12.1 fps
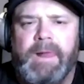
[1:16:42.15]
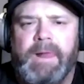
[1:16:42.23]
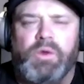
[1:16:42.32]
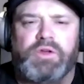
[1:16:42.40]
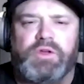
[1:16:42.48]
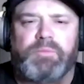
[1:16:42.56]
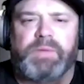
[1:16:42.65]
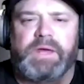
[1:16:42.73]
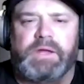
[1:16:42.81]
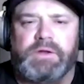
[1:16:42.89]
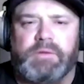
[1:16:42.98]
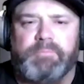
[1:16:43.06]
Will you
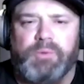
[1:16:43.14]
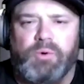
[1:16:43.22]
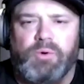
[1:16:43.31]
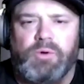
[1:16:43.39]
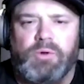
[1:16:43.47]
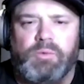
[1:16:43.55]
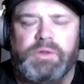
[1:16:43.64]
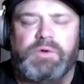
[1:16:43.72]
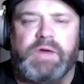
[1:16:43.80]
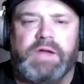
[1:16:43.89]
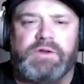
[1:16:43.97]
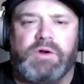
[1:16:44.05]
be in your pool? Will you
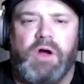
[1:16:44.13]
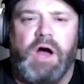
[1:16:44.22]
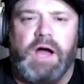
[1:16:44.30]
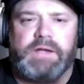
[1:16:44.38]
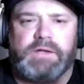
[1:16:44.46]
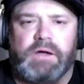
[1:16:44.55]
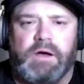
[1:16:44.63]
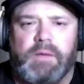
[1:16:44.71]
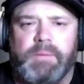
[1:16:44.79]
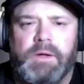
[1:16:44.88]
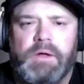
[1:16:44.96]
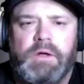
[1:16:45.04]
get in your hot tub?